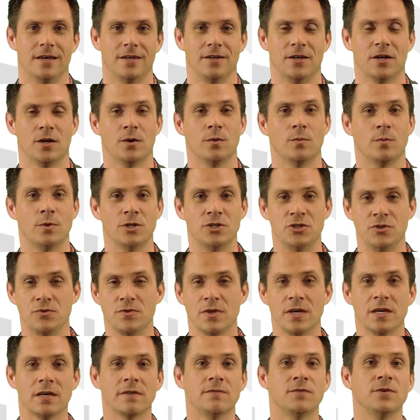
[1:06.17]
Would you
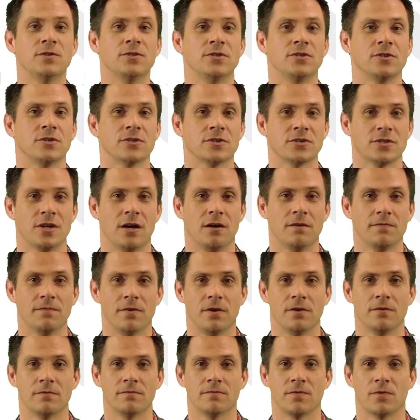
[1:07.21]
think of using your cell
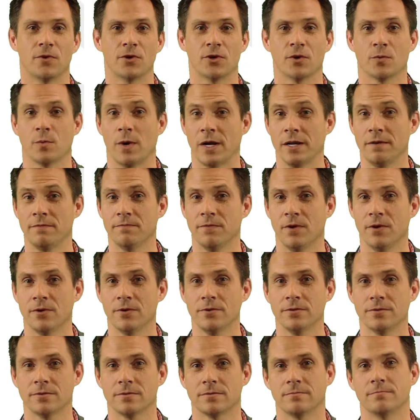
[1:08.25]
phone for your wedding
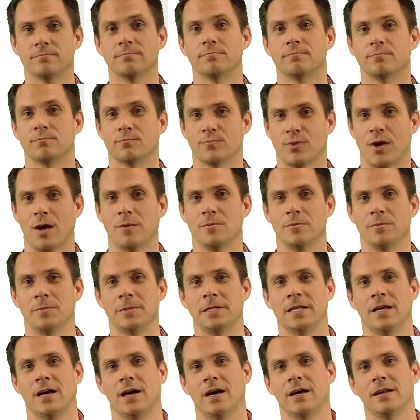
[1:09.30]
photos?
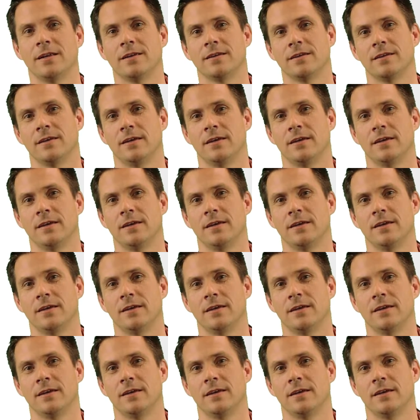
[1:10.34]
Probably not.